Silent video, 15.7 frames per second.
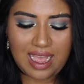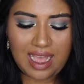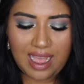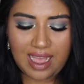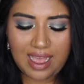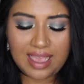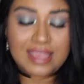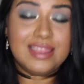
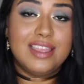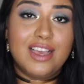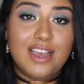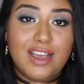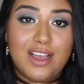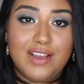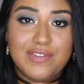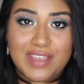I
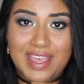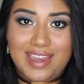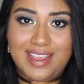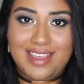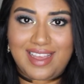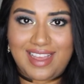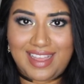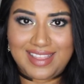love
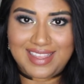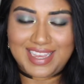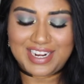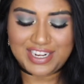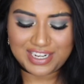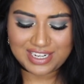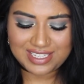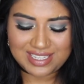getting
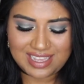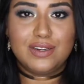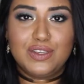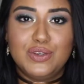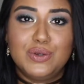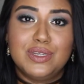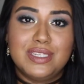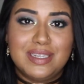highlighters.
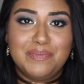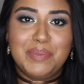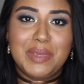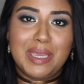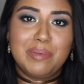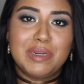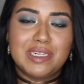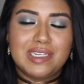You'll
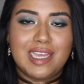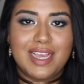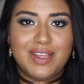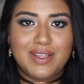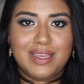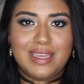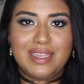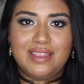be able to
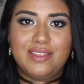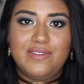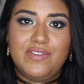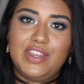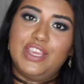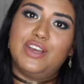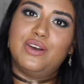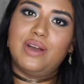tell in the
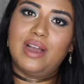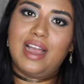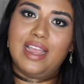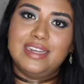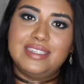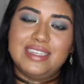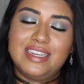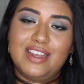video
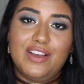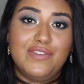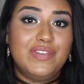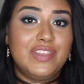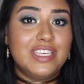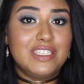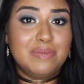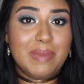I did
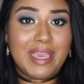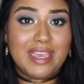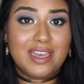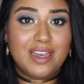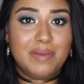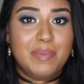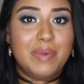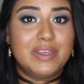of this
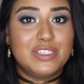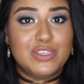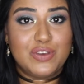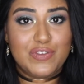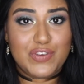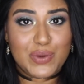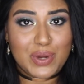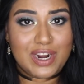makeup. So
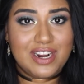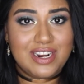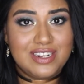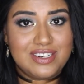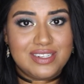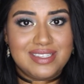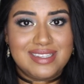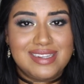if you are
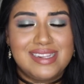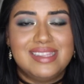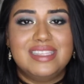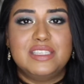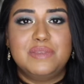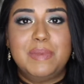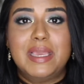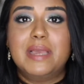interested in
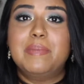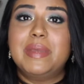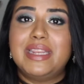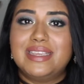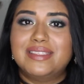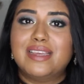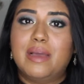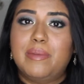this makeup,
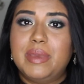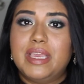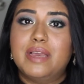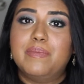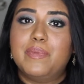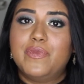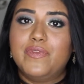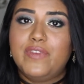it is coming
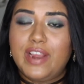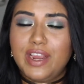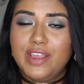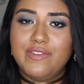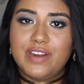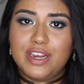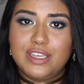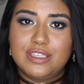up
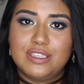very, very